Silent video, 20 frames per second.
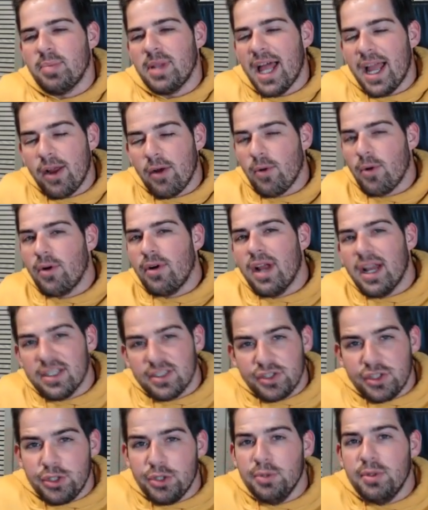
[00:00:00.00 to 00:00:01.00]
Black Order
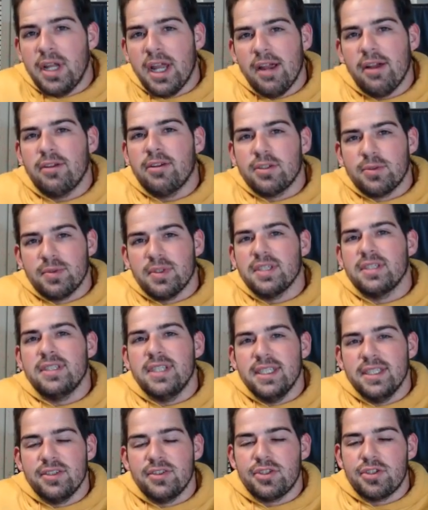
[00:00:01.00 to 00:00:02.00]
has 2 characters with the
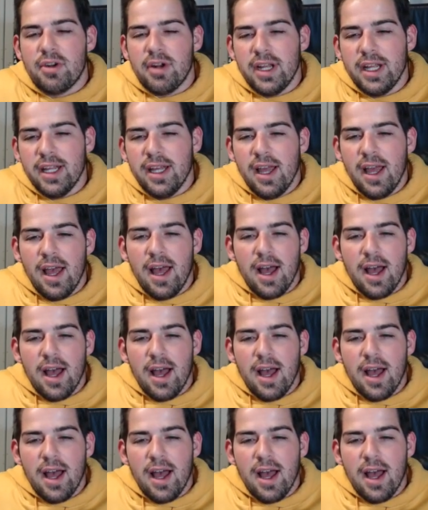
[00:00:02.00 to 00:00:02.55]
seasons trait.